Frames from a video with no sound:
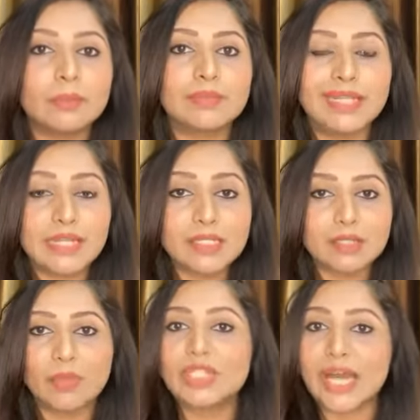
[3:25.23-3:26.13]

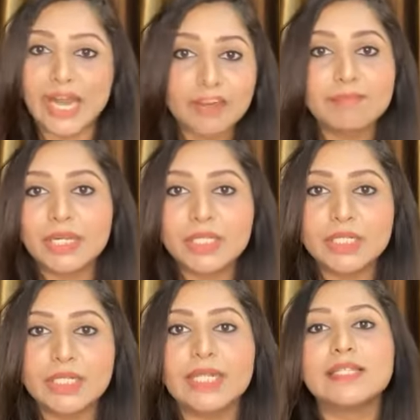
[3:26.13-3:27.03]
these which I have
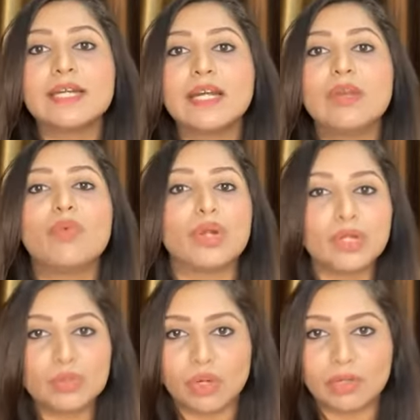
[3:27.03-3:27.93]
mentioned, these are
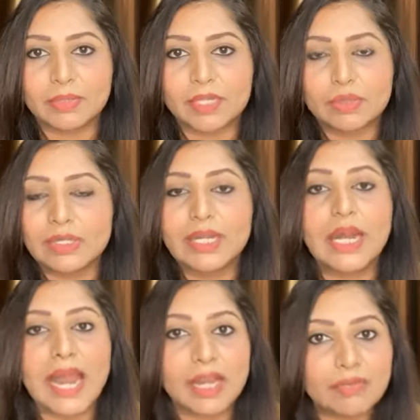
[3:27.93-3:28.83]
water soluble. So they
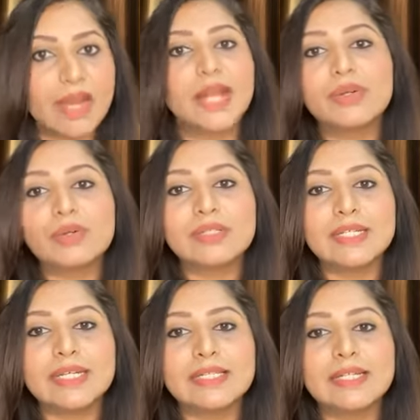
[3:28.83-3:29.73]
are alpha
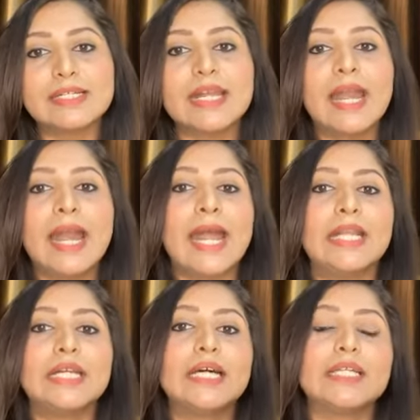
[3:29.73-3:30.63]
hydroxy acids,
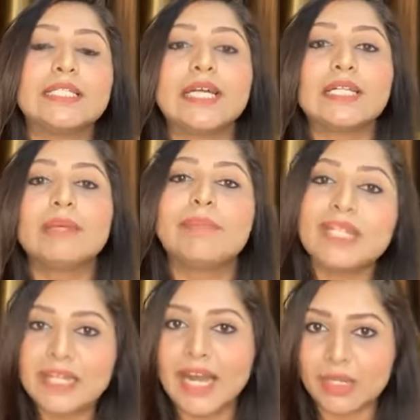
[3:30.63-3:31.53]
and the other are the
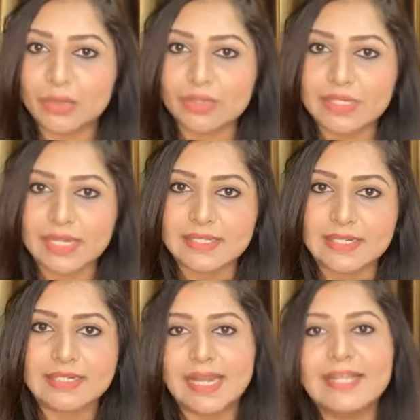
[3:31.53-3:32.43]
beta hydroxy
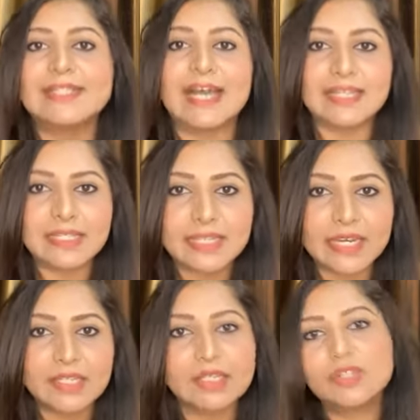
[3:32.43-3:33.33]
acids like salicylic
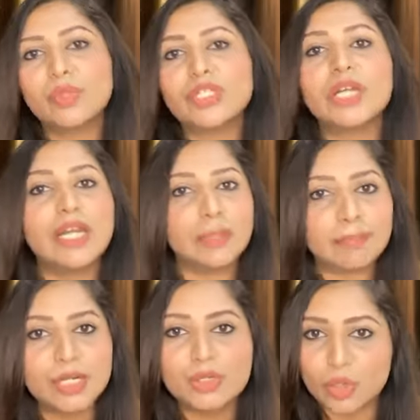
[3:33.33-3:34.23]
acids, which are
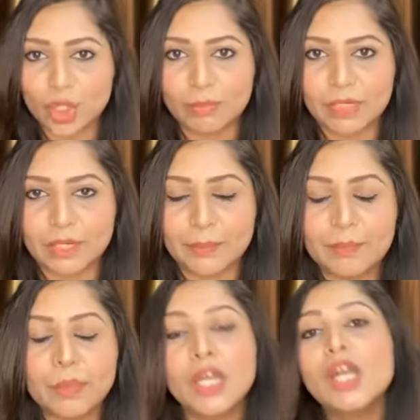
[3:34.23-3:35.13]
lipid soluble.
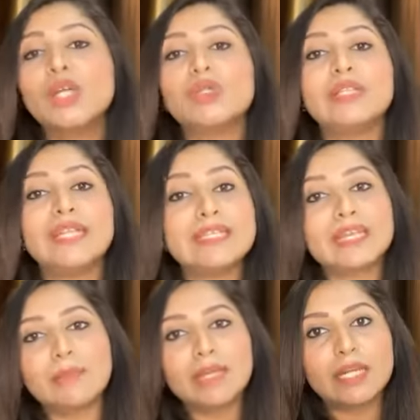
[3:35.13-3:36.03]
So these
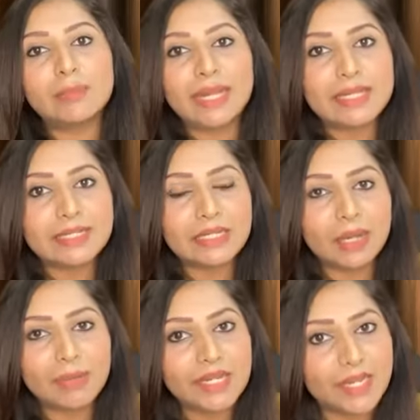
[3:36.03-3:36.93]
chemical peels, they
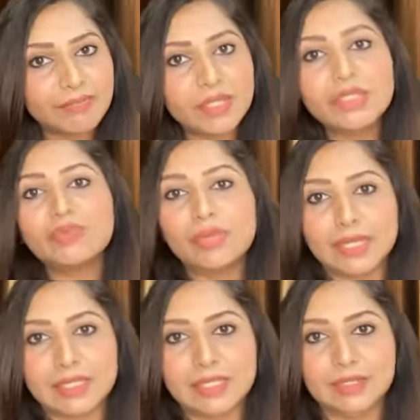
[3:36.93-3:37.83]
come in different
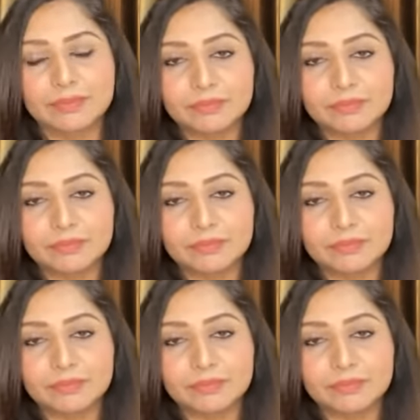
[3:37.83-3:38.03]
strengths.